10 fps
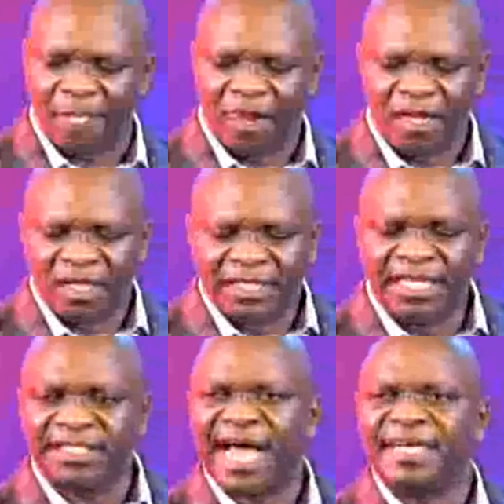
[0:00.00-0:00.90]

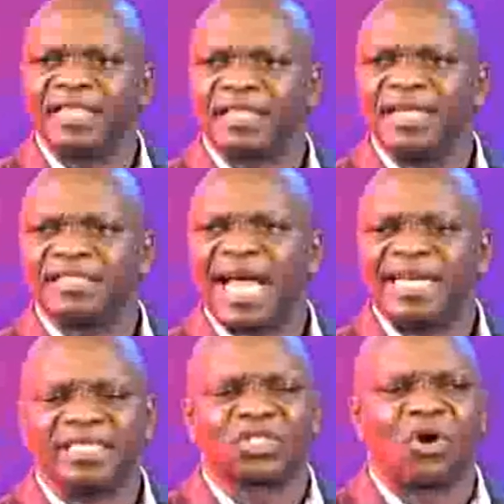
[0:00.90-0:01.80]
These are the things I
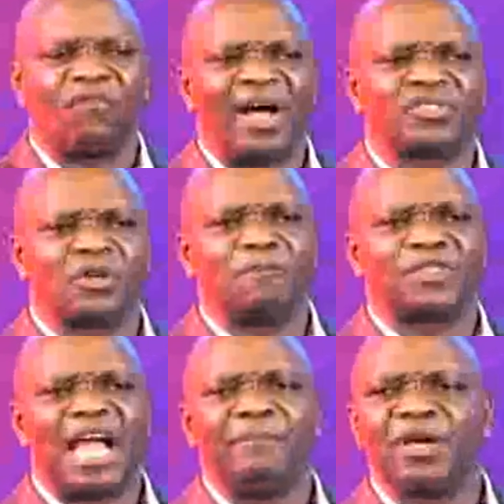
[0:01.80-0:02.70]
discovered some
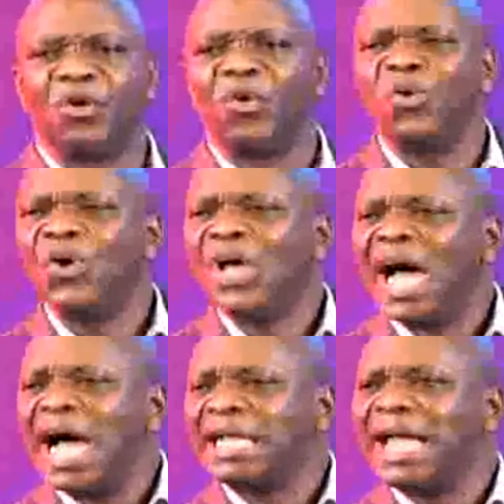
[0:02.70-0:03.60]
time ago,
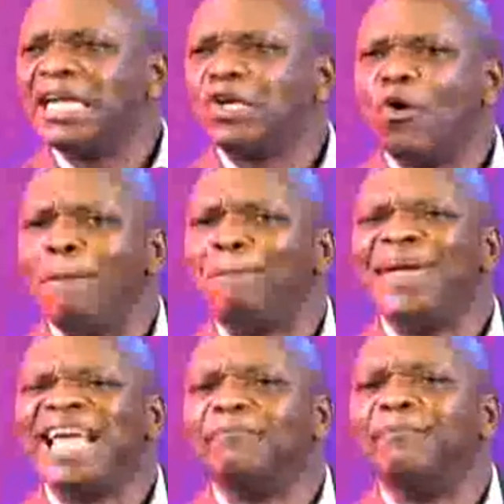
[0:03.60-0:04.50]
and I don't
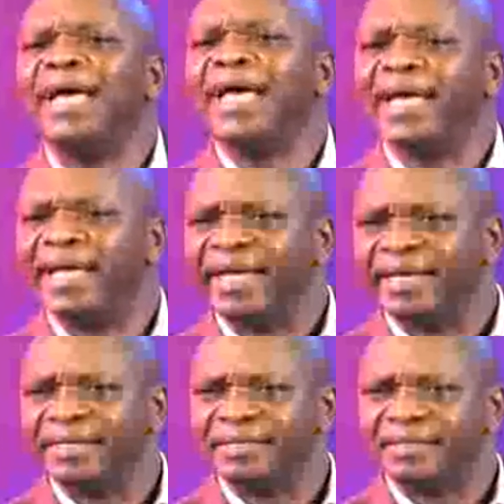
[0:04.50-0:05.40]
beg men.
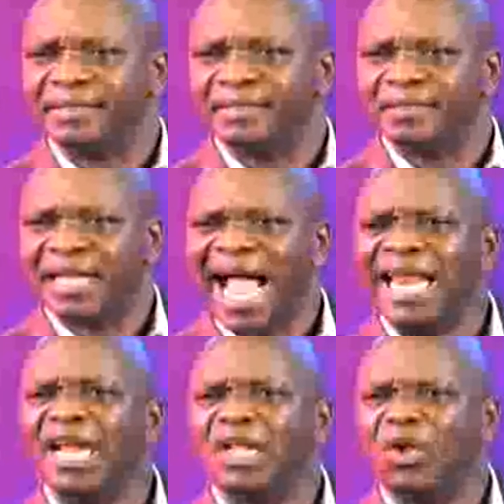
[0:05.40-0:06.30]
I
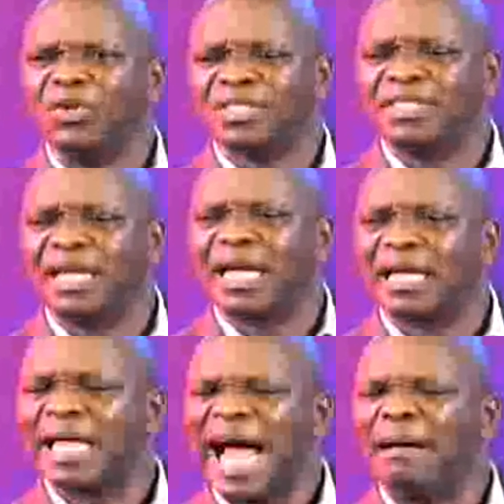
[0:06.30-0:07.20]
lost the
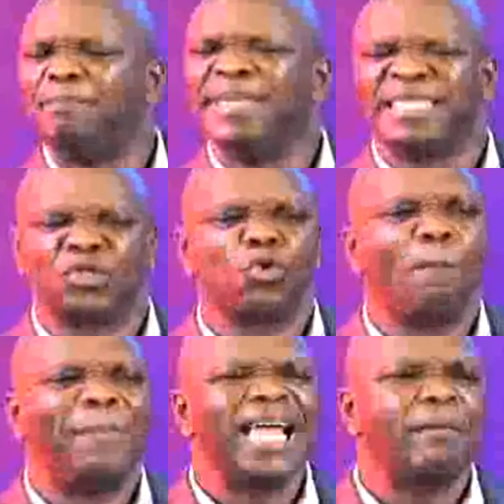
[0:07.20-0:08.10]
habit to
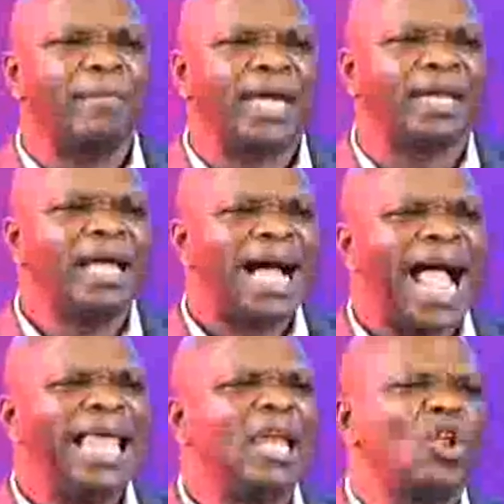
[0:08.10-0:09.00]
beg men. I
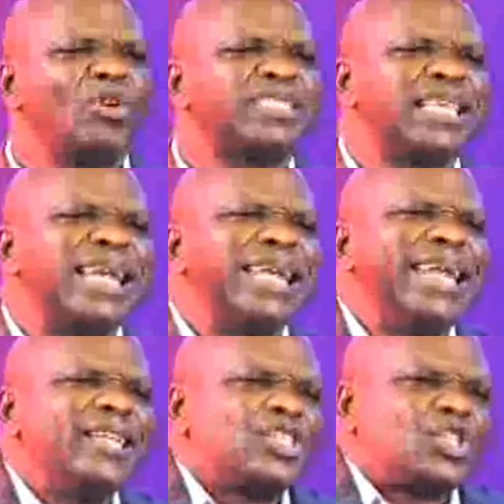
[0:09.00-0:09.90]
lost the
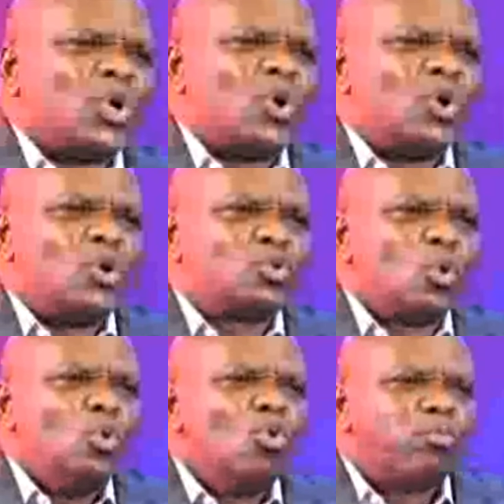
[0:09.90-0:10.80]
nature to
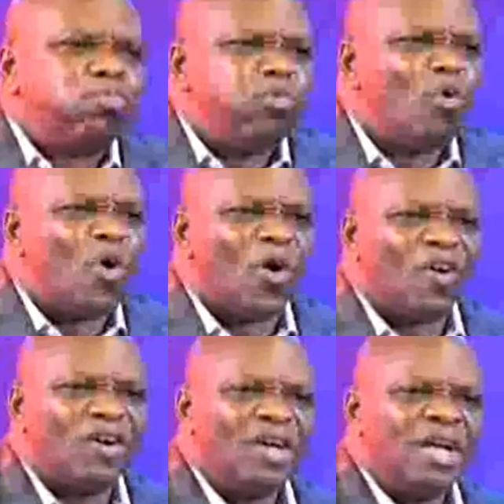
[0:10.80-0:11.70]
look poor.
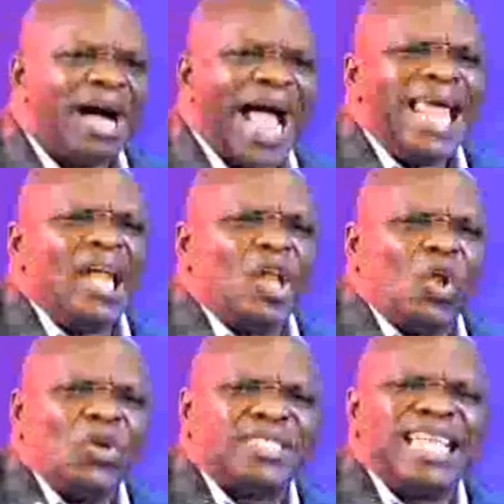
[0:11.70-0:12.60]
I
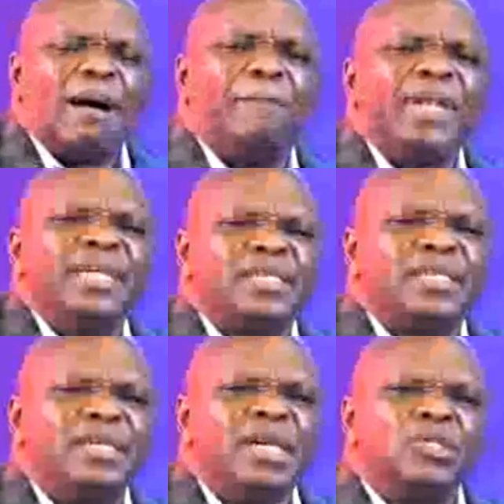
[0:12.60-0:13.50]
lost the
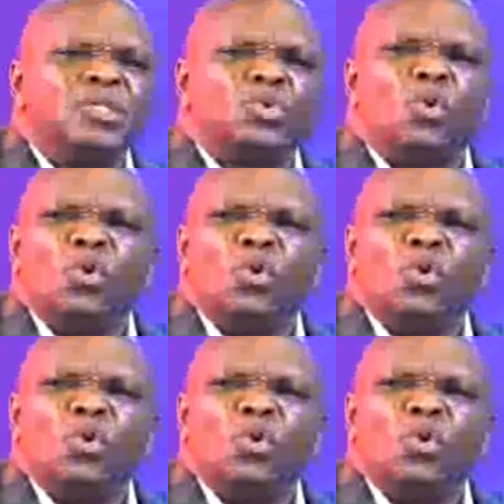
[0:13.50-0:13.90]
ability to